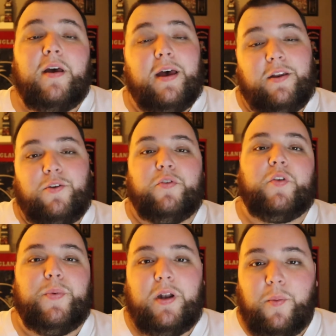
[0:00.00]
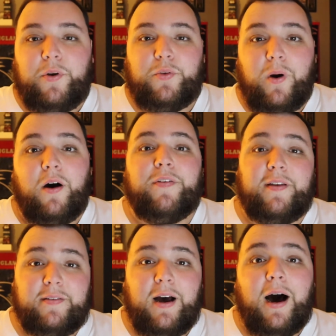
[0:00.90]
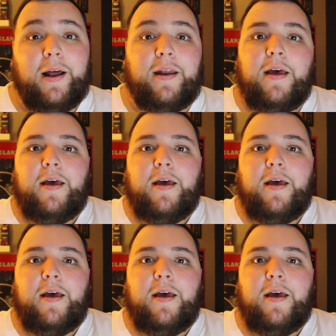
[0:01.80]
It used to be number 12. He's gone.